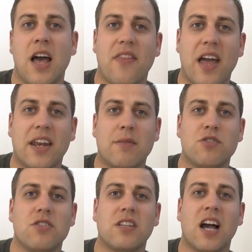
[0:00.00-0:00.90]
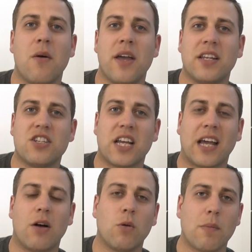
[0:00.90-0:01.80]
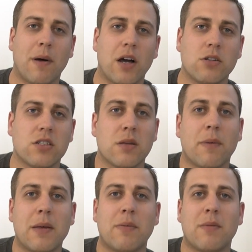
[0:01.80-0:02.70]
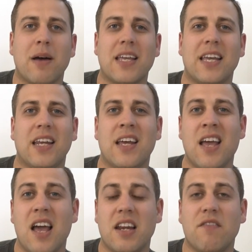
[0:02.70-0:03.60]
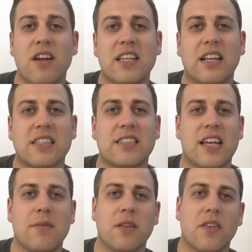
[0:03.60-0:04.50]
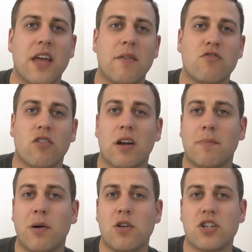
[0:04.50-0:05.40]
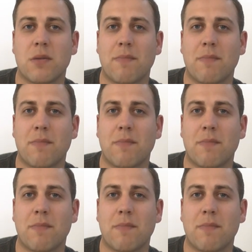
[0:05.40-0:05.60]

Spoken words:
and that enables you to go in and check out all the posts that people are making, and it really does seem that they're trying to push the